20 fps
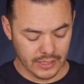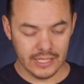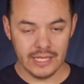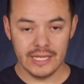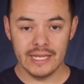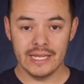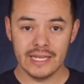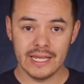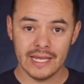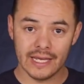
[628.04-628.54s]

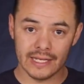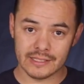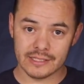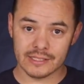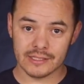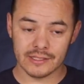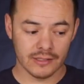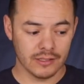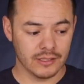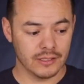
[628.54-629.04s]
He
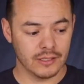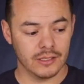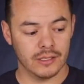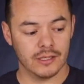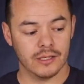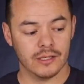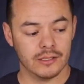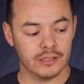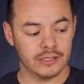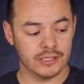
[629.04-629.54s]
gets
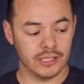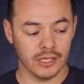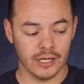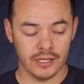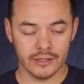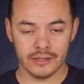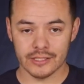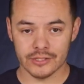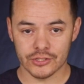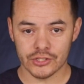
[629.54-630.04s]
to
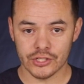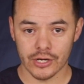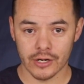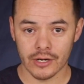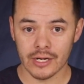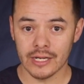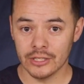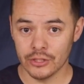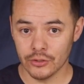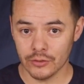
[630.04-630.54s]
hunt this
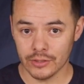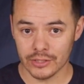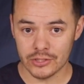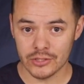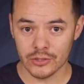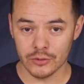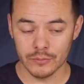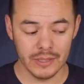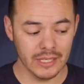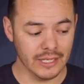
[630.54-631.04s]
year in Unit
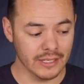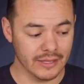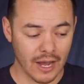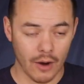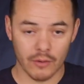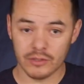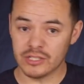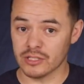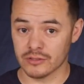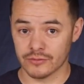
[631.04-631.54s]
2B. That
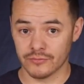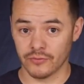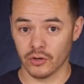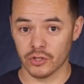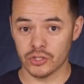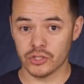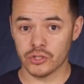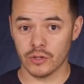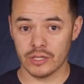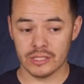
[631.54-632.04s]
was his
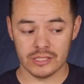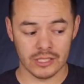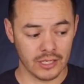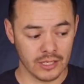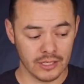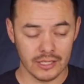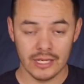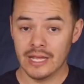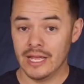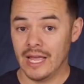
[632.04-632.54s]
first choice
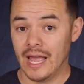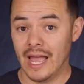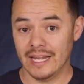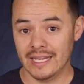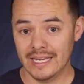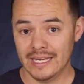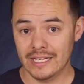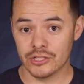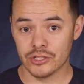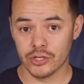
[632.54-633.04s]
hunt, and
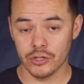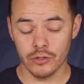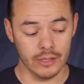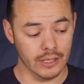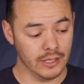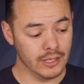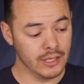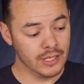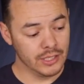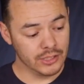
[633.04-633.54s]
he drew
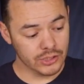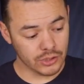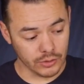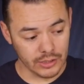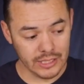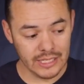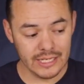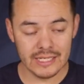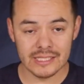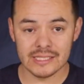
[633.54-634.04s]
it. So
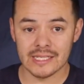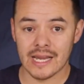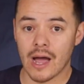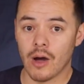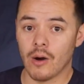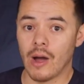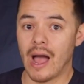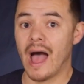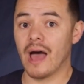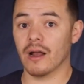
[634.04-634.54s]
he is
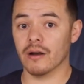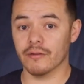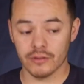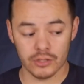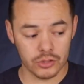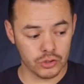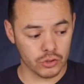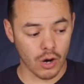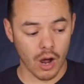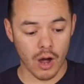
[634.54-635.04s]
now out of
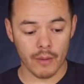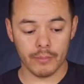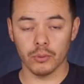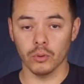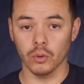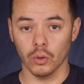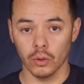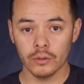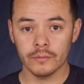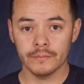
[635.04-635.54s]
the draw
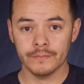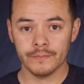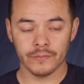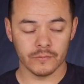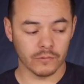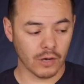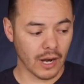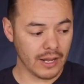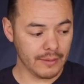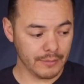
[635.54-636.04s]
pool,
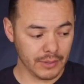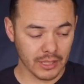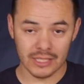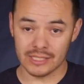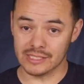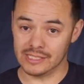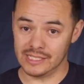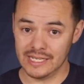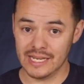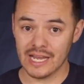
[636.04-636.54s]
right?
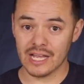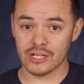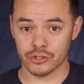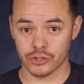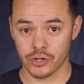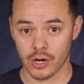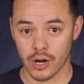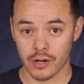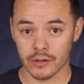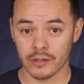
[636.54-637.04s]
Because he has
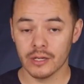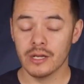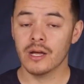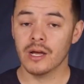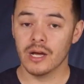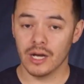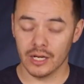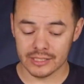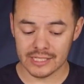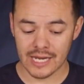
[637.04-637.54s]
drawn
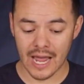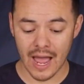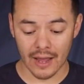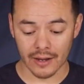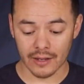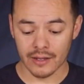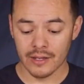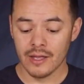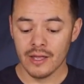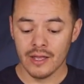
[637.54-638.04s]
a
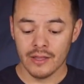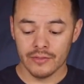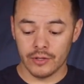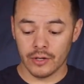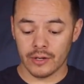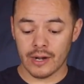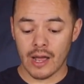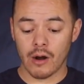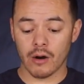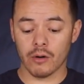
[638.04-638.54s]
tag.
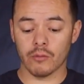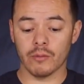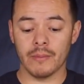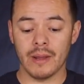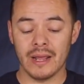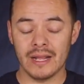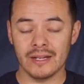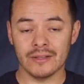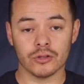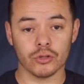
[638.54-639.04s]
There now
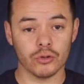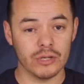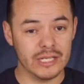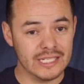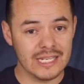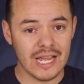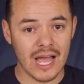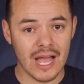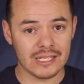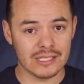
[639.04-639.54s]
remain 3
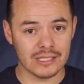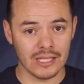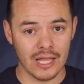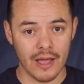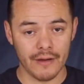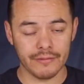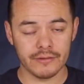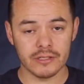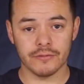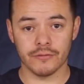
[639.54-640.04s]
tags
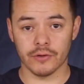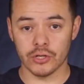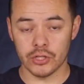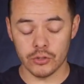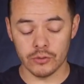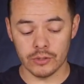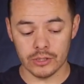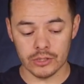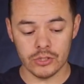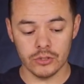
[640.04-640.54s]
left for
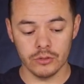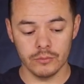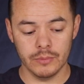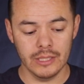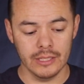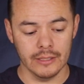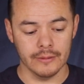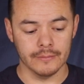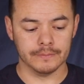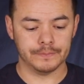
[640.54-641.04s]
Unit
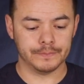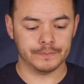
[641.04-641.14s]
2B.